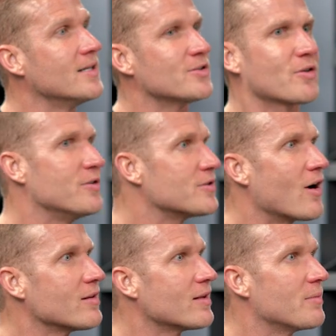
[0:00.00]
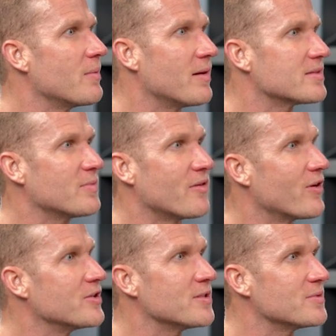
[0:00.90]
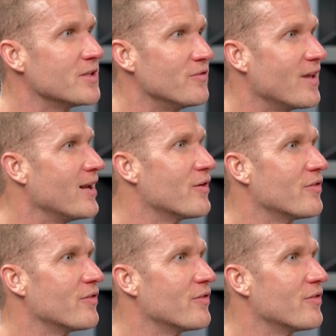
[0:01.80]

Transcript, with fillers: So can you talk a little bit about some of the friendships that you've gained